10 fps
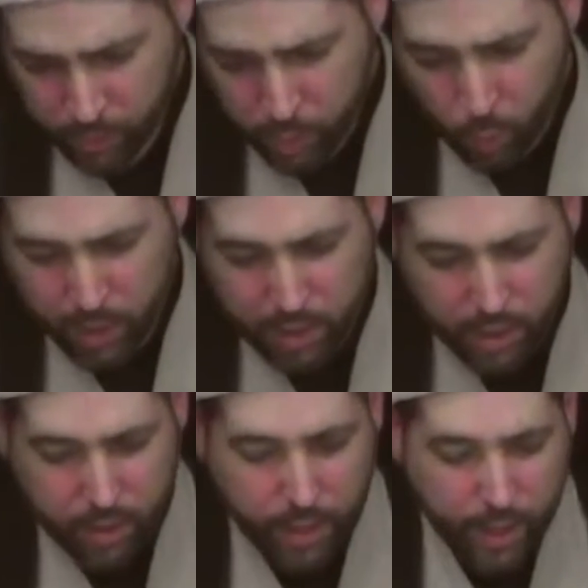So we
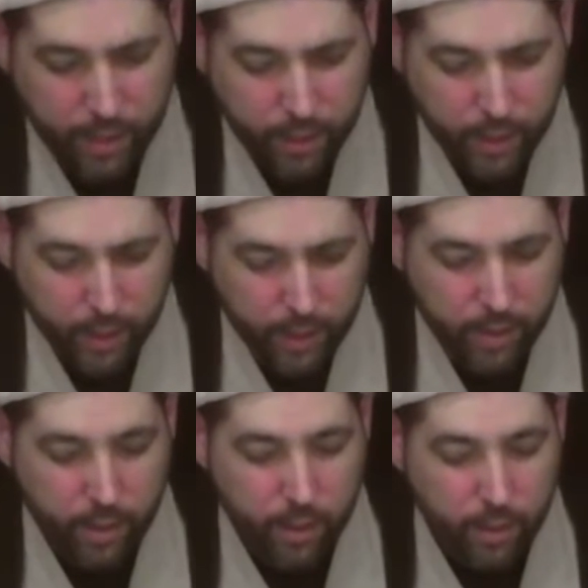see that
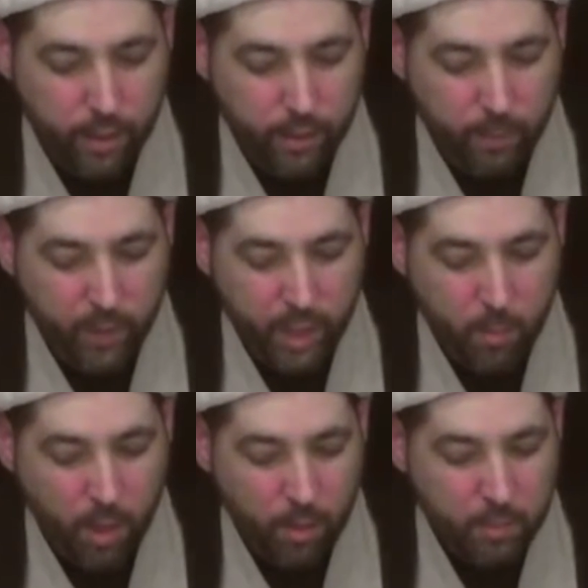the
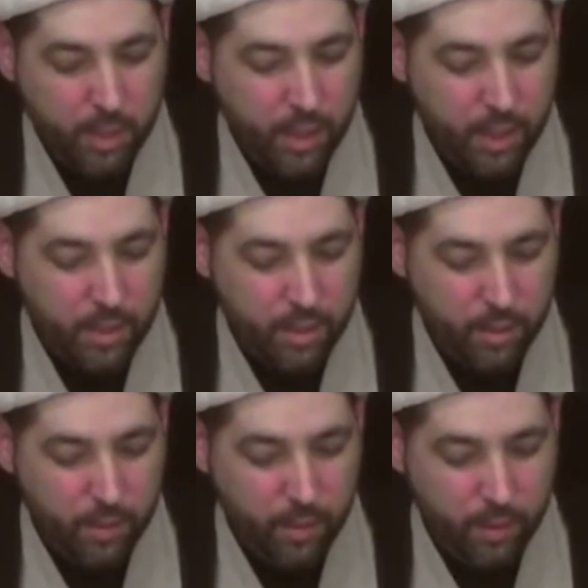Imam
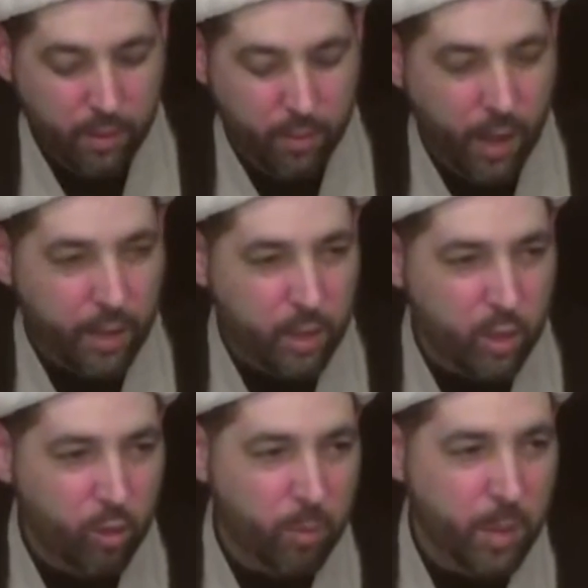says the
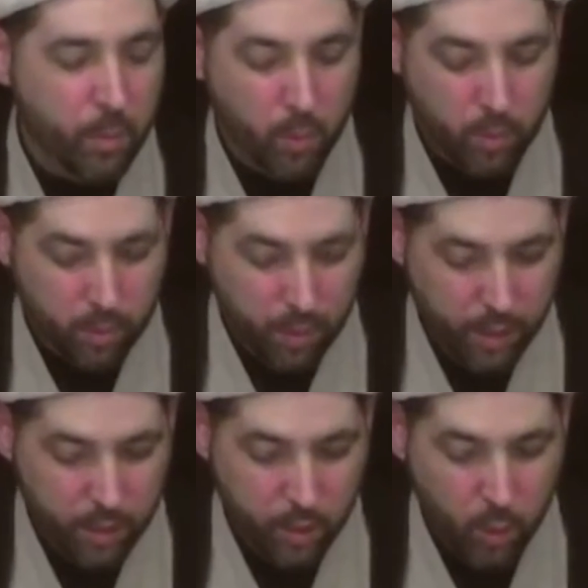finest of people
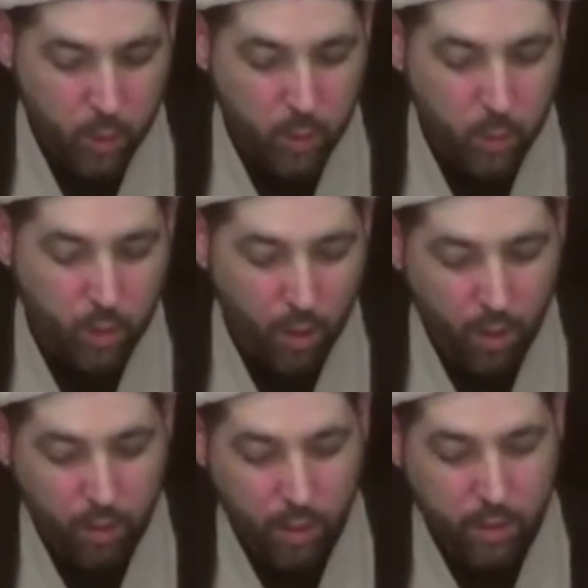is those who
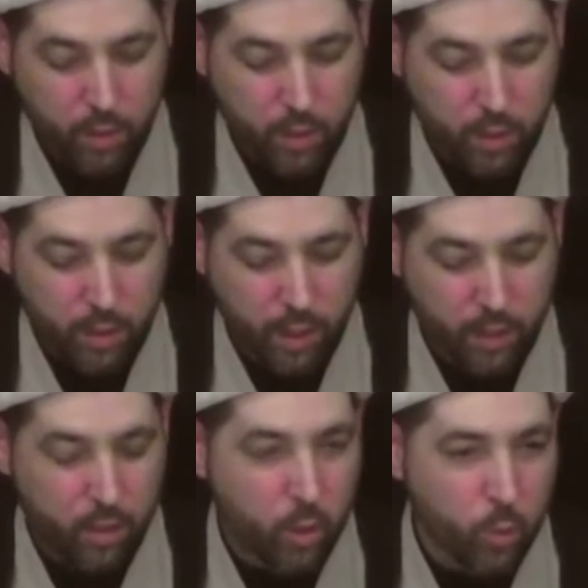call others
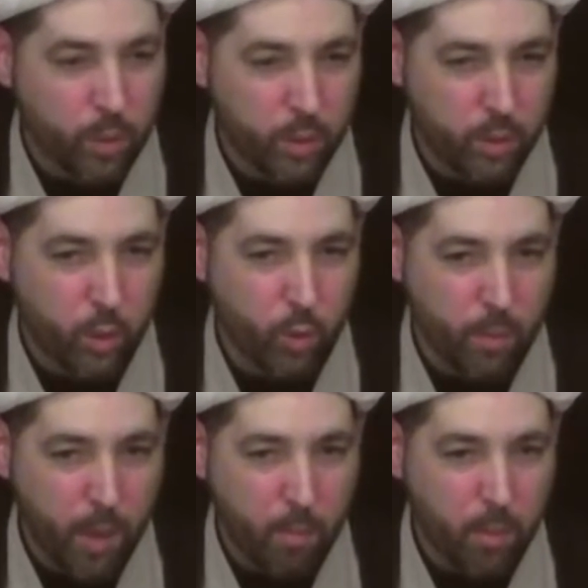and to
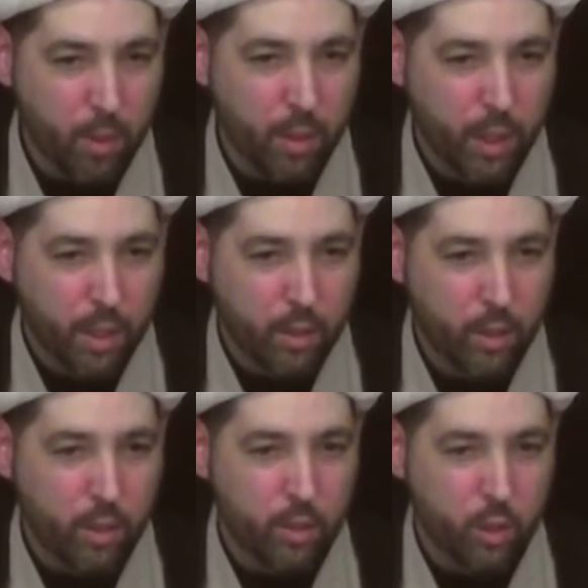remember
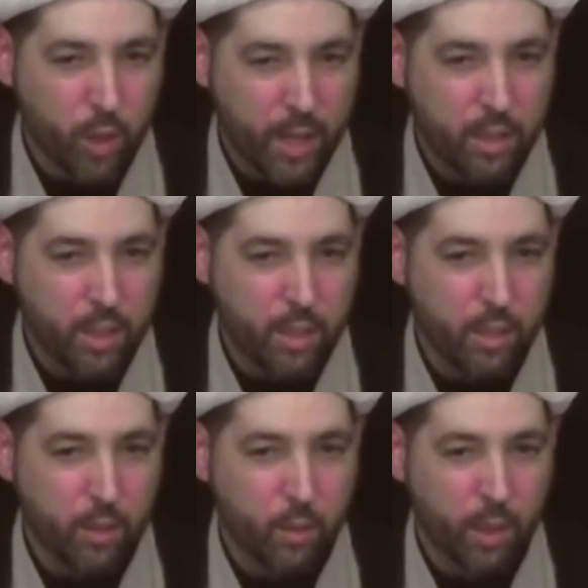the
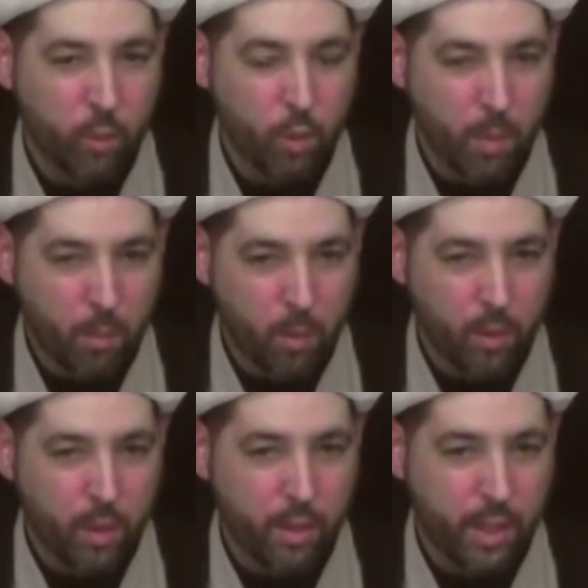tragedies and
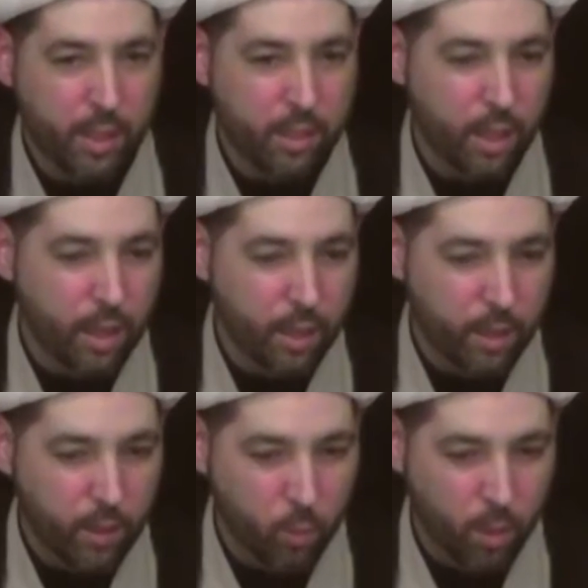remember the things
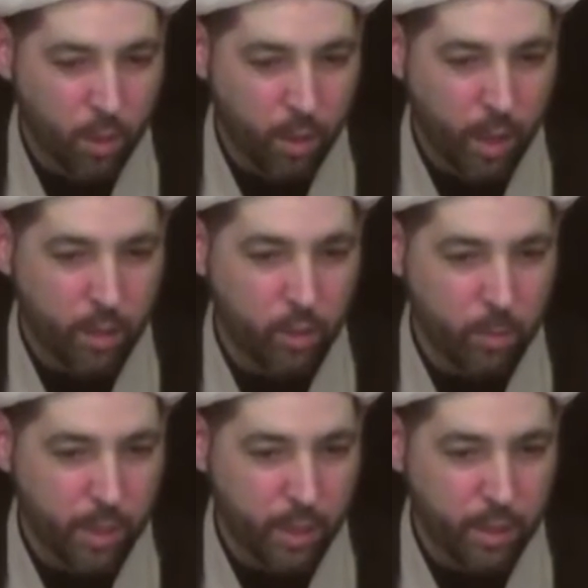that
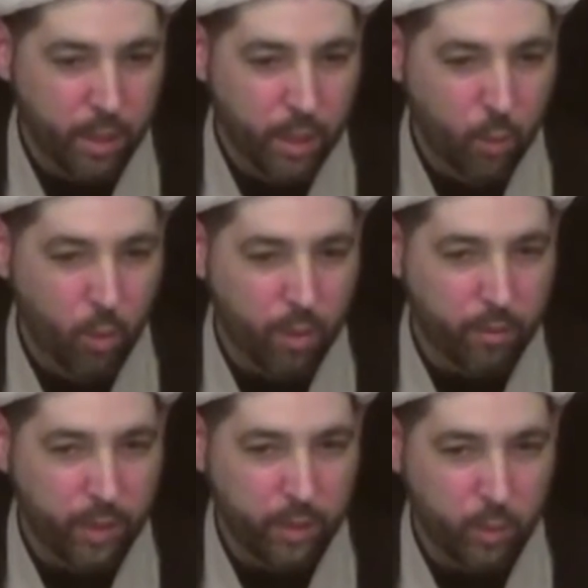Ahlul-Bayt were
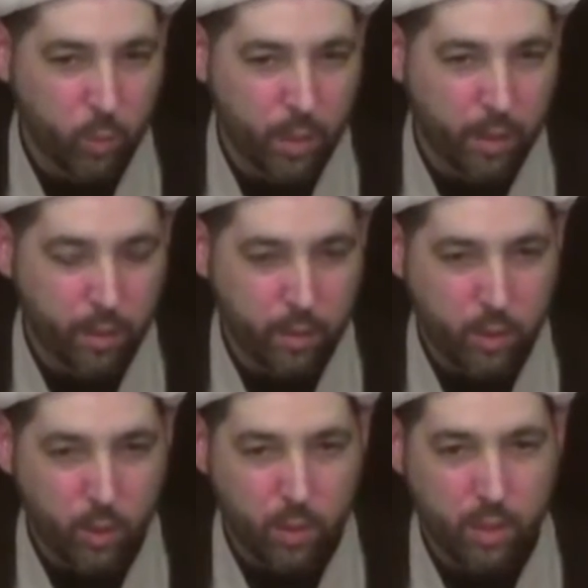afflicted with.
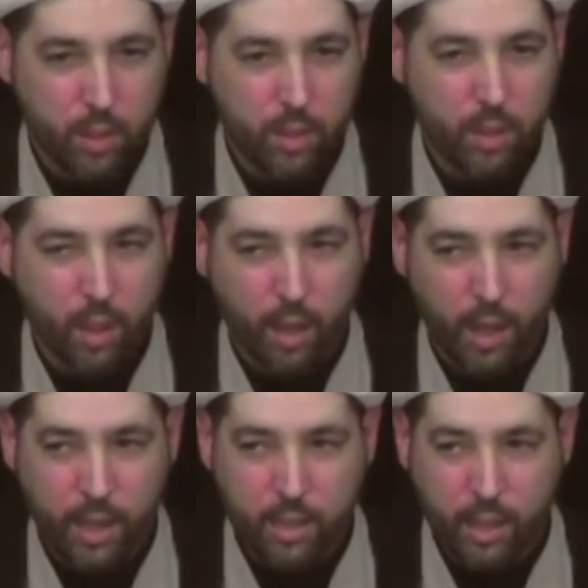So this is a
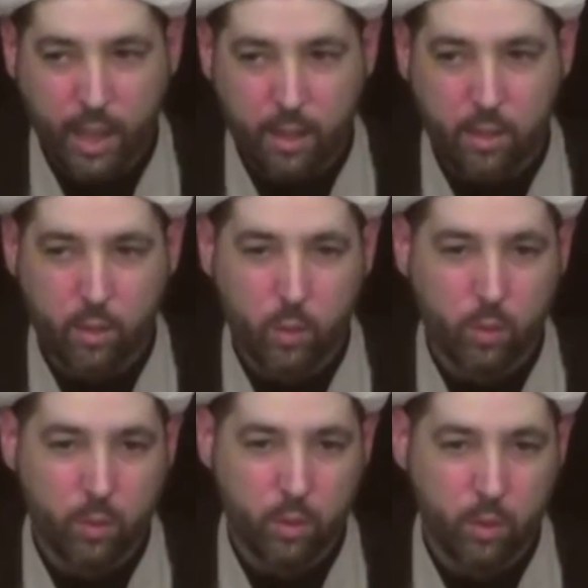high status
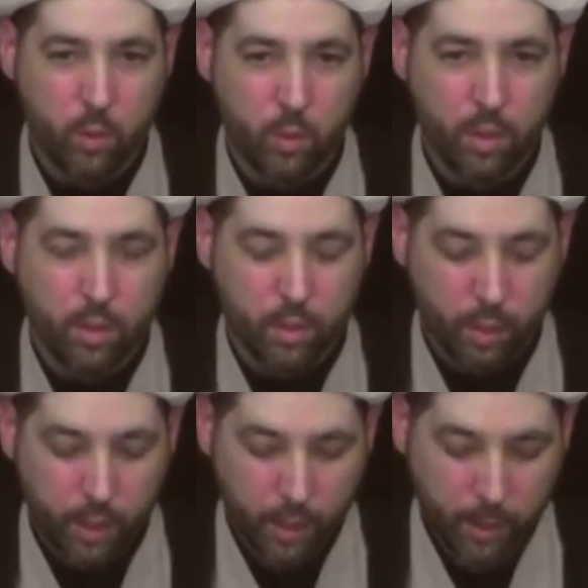to do these.